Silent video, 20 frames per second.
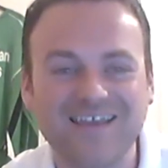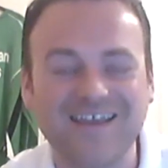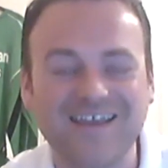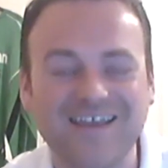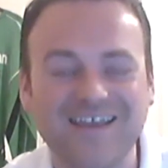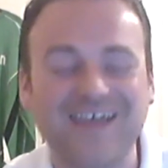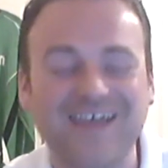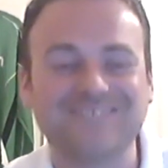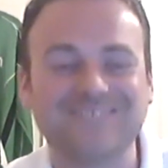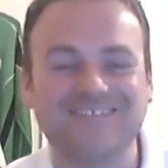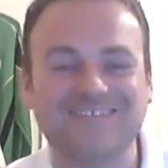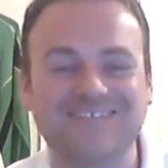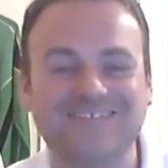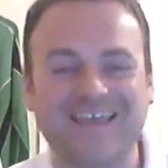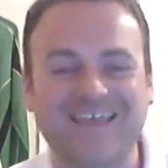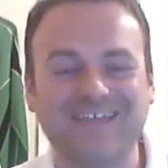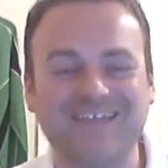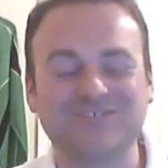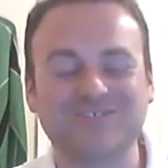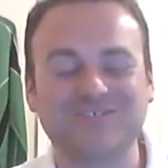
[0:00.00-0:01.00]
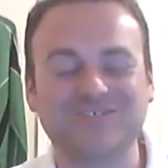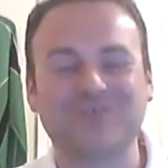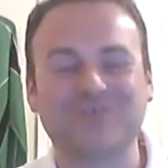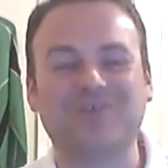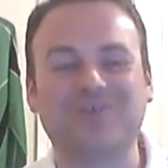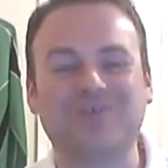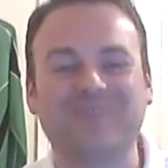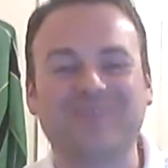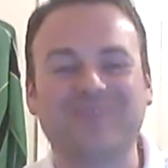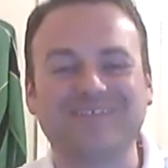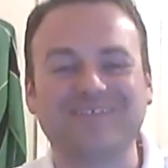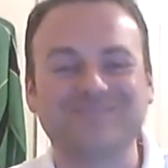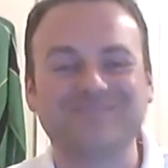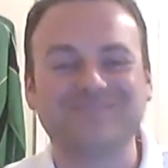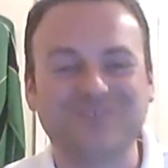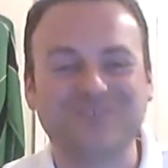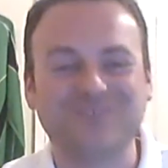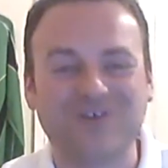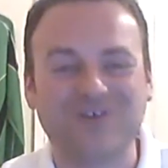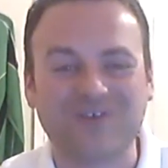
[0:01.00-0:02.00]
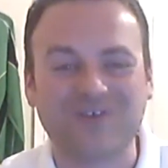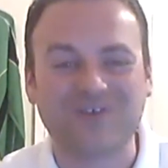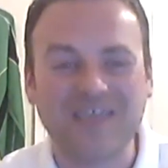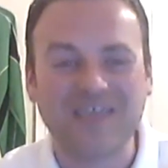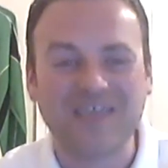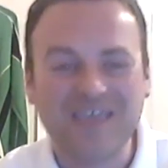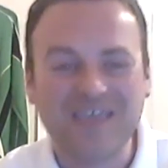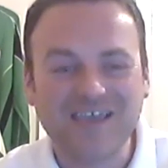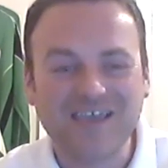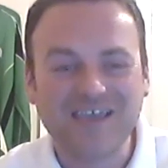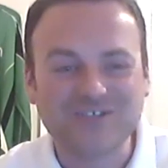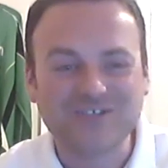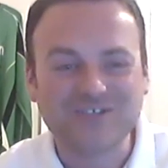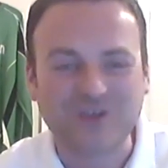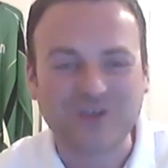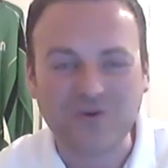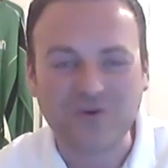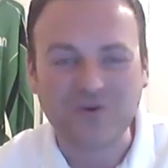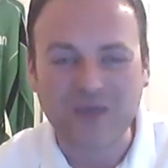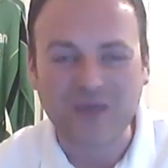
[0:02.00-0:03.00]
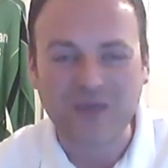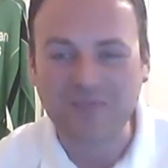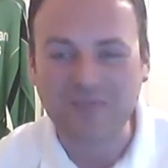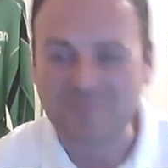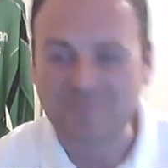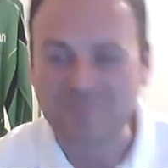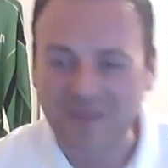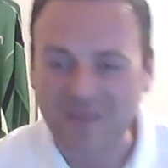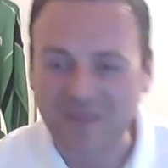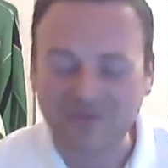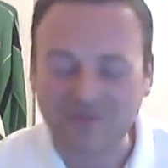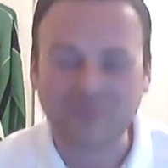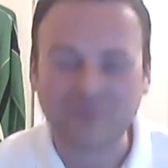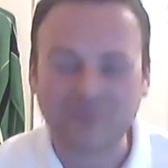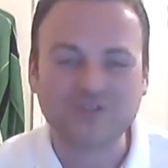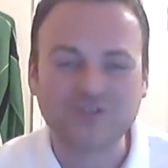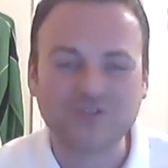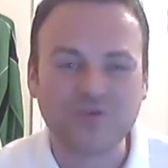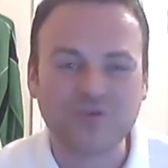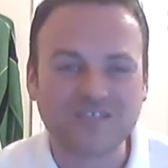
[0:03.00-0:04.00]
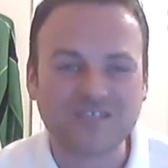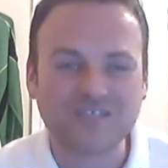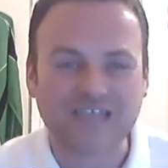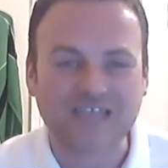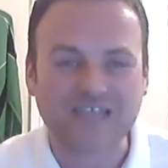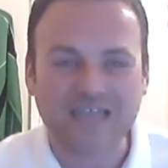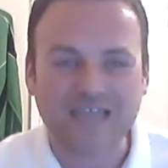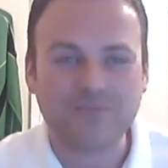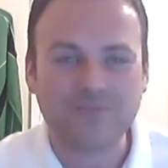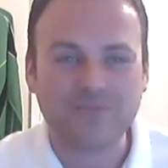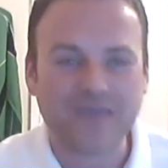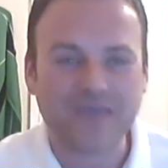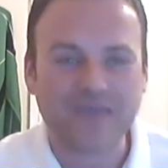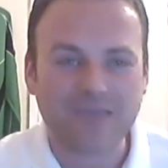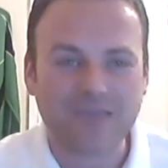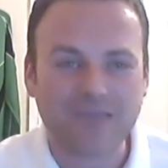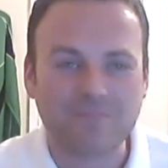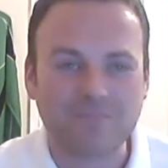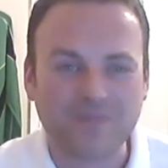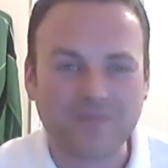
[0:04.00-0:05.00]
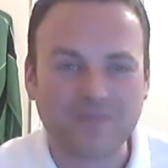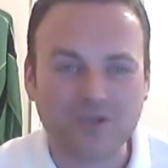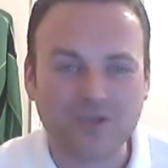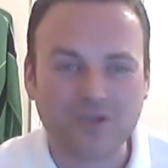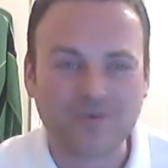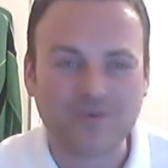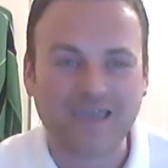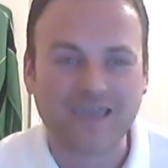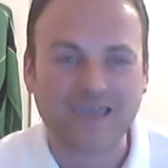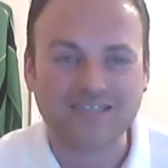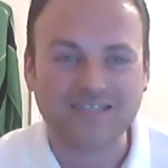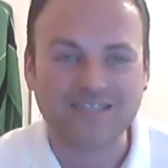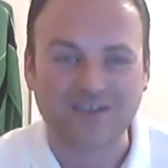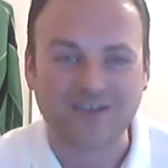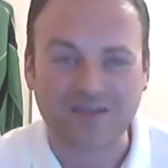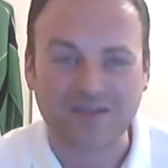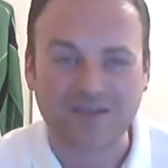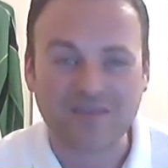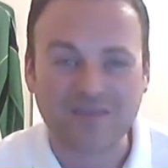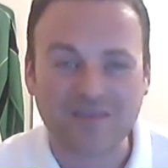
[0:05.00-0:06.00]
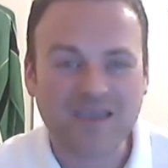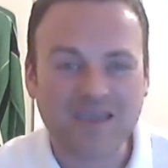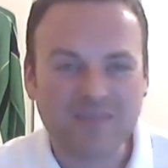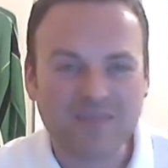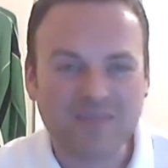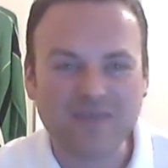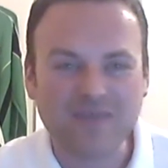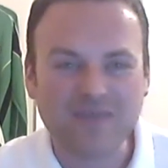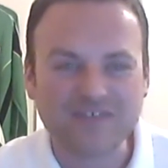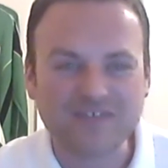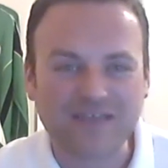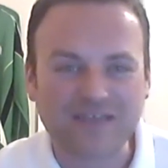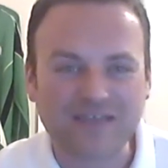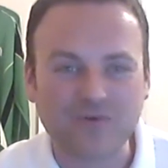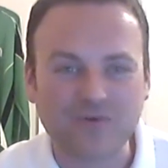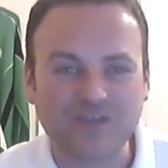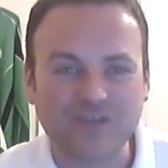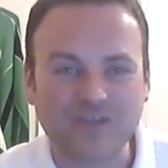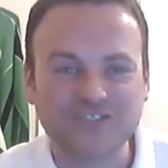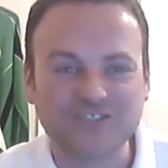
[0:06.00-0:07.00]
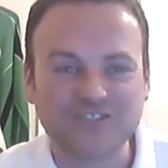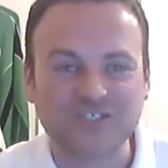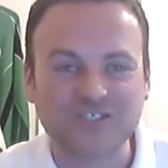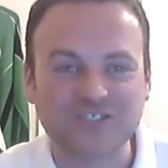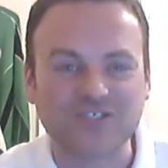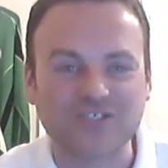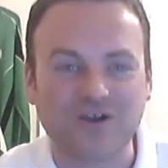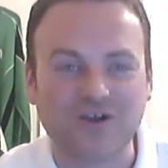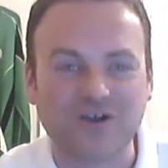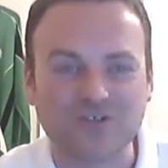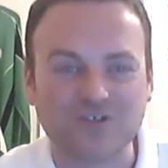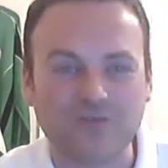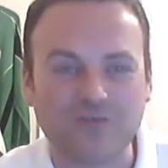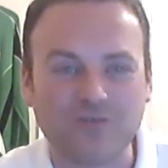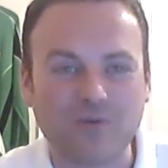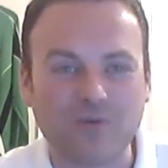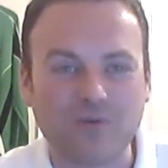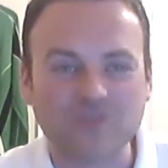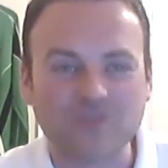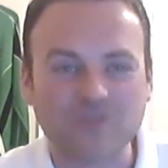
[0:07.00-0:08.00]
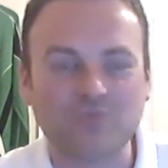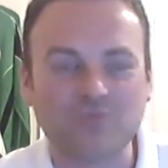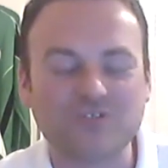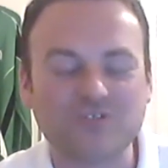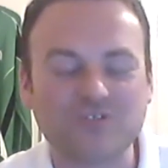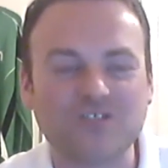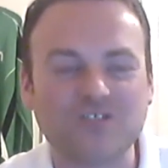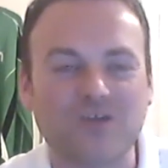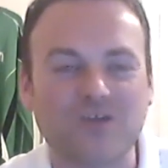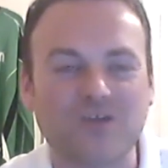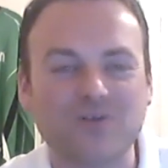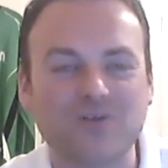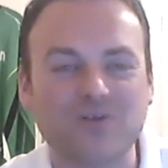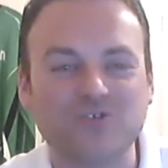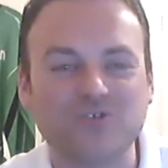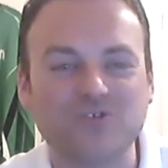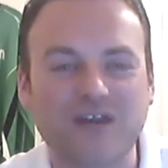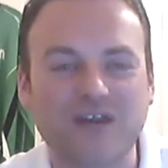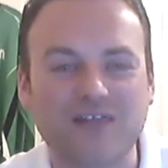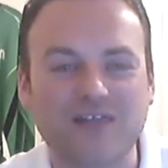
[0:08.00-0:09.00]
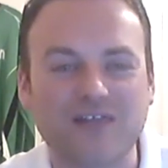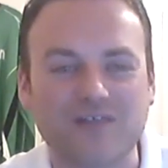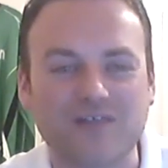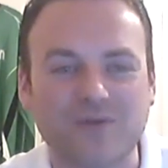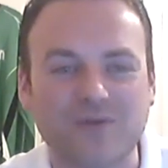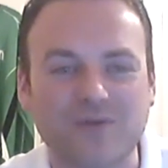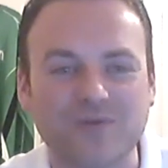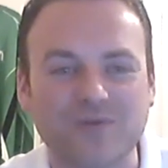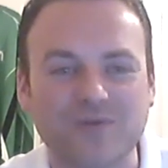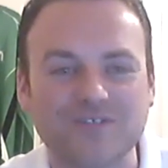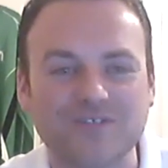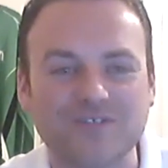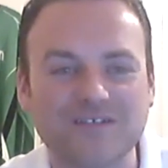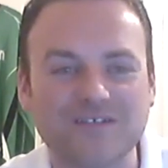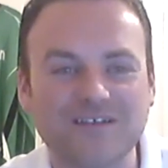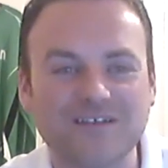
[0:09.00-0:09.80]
It has, yeah, too long, mate, too long. So we're doing this at 8 p.m. UK time. Bit of a daft question to start us off, but what's the time in Australia at the moment?